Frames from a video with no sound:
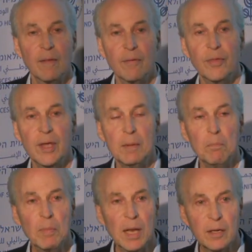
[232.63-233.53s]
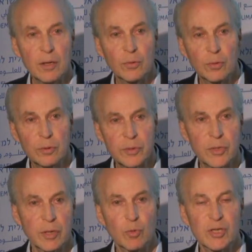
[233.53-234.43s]
the molecules
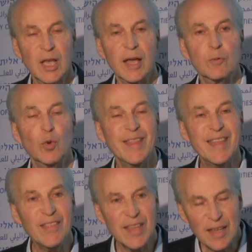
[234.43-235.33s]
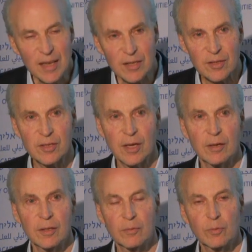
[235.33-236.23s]
that reside within the yeast
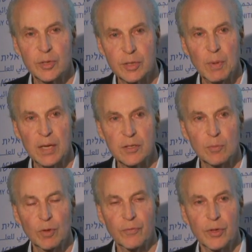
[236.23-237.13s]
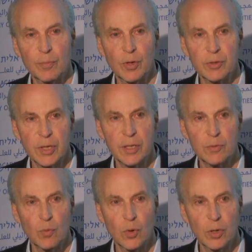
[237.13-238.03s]
cell responsible for the process
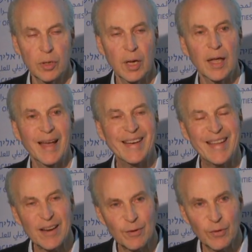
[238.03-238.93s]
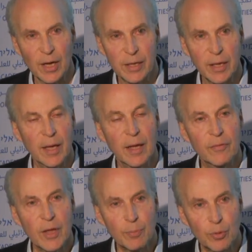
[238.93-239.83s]
were identified.
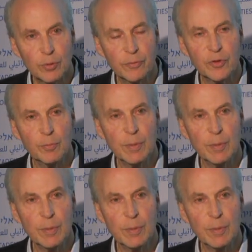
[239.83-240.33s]
They proved to be